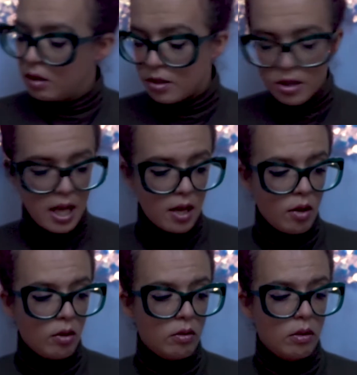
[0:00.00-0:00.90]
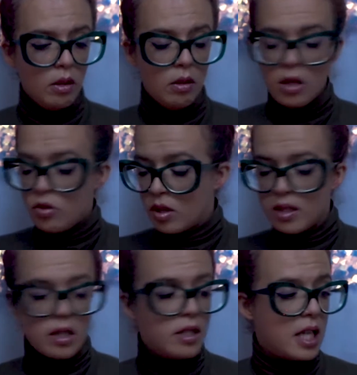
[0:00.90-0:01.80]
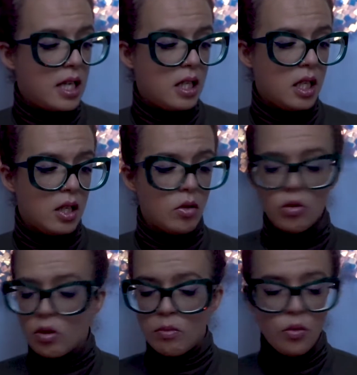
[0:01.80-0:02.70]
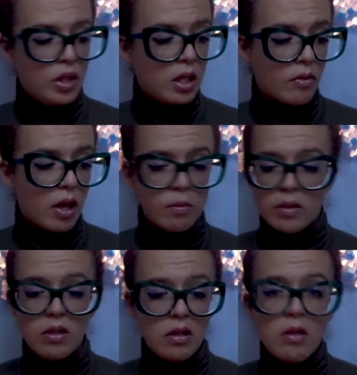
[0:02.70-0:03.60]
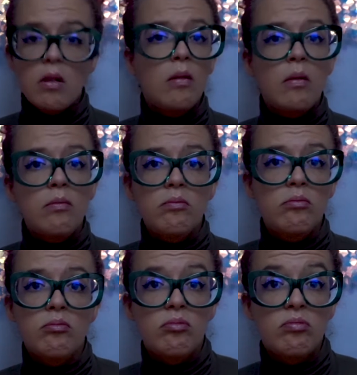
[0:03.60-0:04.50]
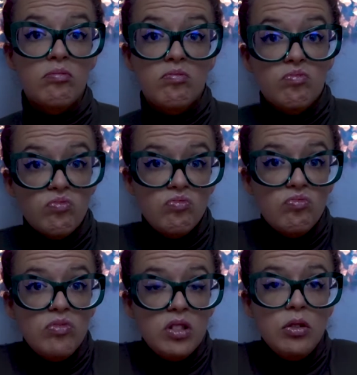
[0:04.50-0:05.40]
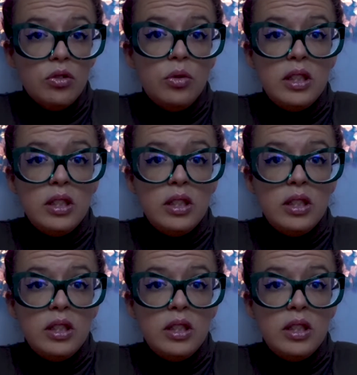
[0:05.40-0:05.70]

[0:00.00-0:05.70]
It's there and you're entertaining it, or you're moving it around, but no, it's not doing